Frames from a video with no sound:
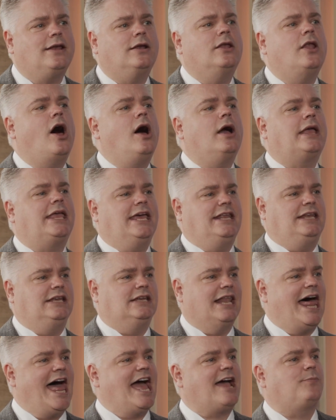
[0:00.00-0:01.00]
log in and
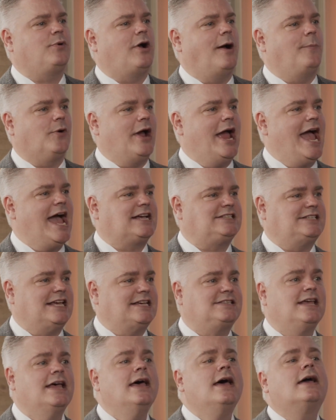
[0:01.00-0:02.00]
lack proper
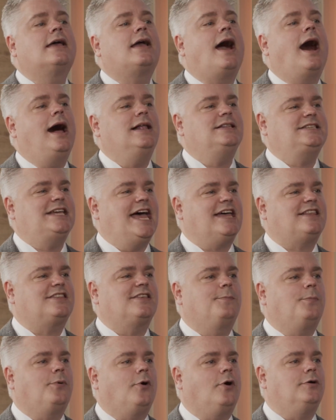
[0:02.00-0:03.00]
access, contact the
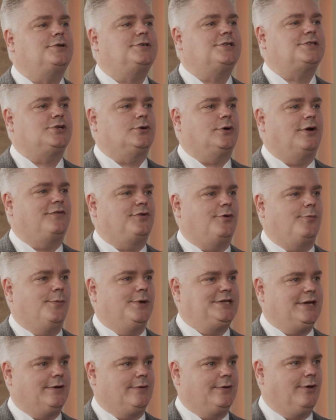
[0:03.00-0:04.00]
purchaser of your
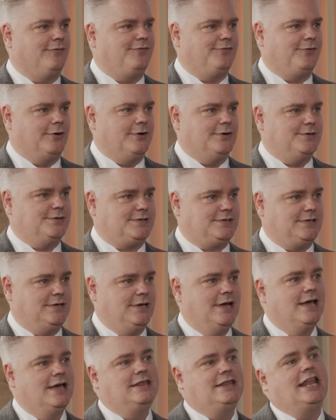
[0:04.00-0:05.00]
material first.
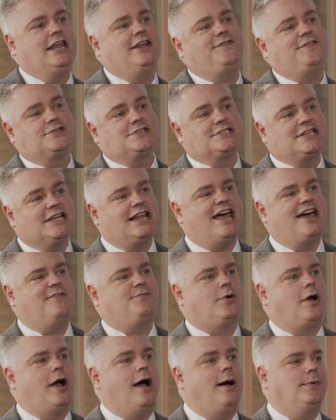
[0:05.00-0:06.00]
Then if you still have
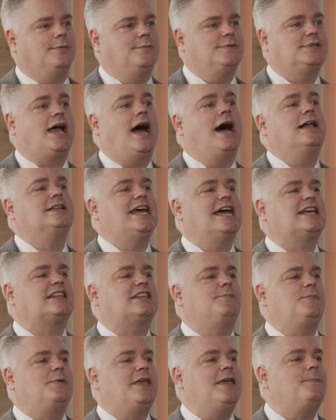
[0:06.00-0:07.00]
problems, contact the
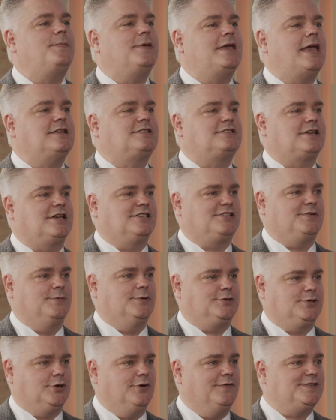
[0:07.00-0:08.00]
PPH Customer
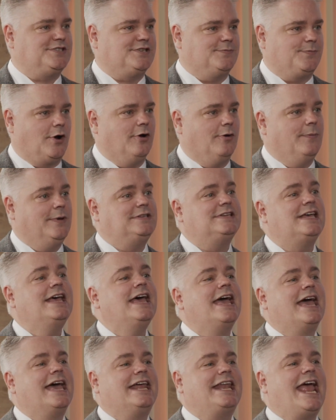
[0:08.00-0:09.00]
Service Department
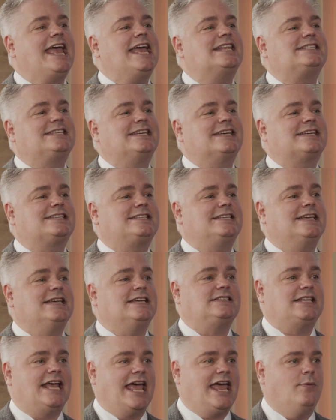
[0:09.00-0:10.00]
at
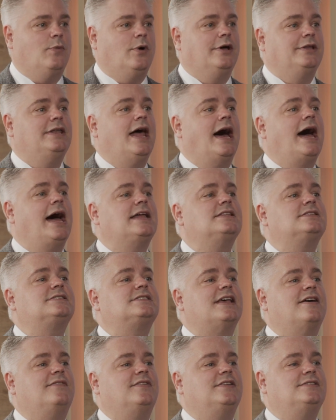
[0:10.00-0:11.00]

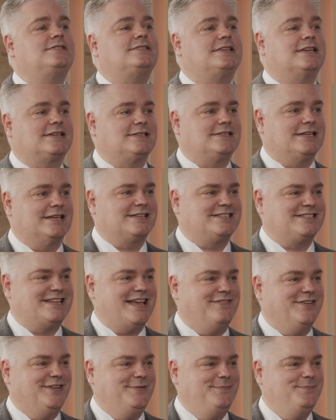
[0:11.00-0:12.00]
866-819-7667.